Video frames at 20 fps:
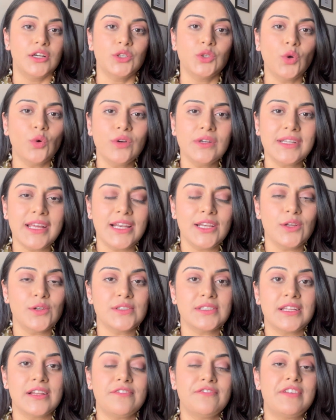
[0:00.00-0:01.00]
Don't tell
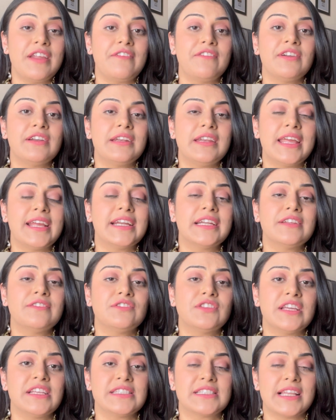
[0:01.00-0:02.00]
yourself
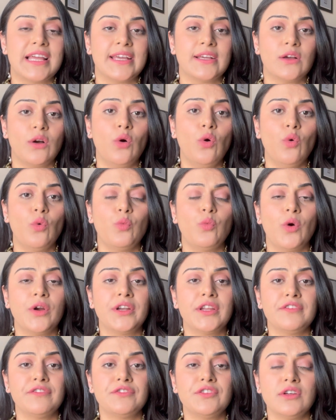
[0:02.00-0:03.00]
negative things like, oh,
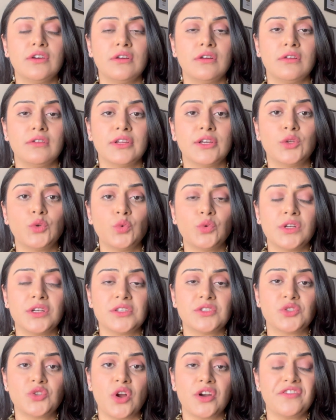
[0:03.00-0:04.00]
what if the
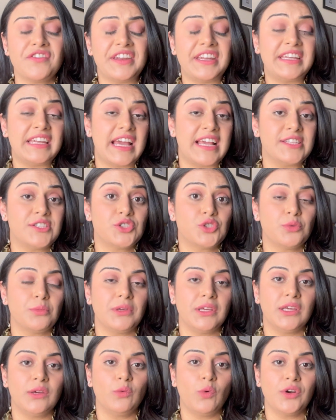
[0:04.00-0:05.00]
recruiter is not very nice to
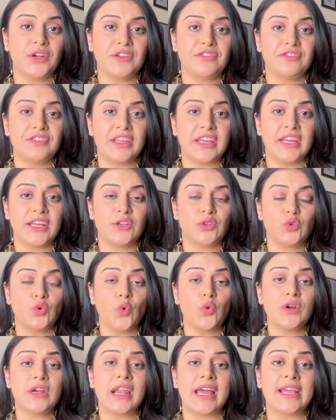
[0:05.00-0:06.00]
me? What if they
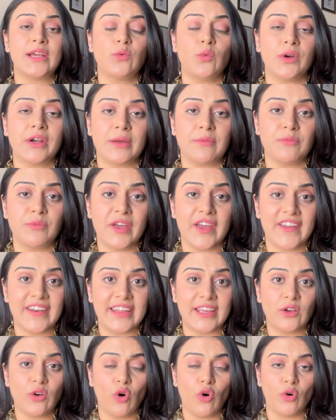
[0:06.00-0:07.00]
don't like what I'm
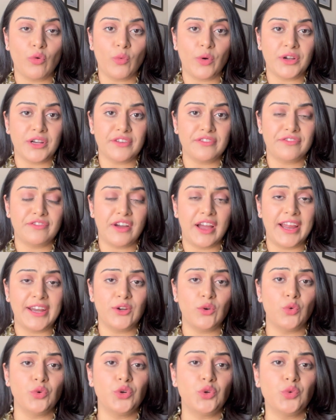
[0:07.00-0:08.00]
wearing? Or what if I
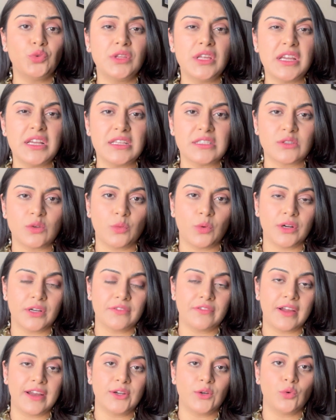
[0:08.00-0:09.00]
don't do this? Or what
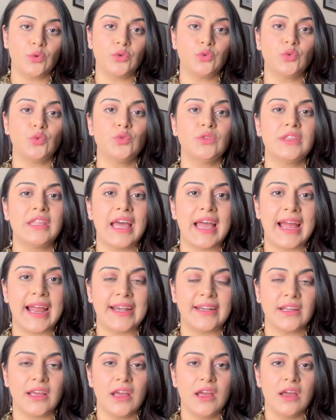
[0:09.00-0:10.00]
if I don't do
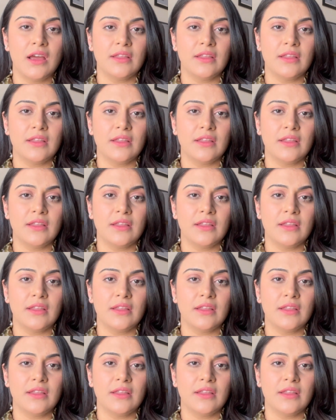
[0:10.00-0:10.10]
that?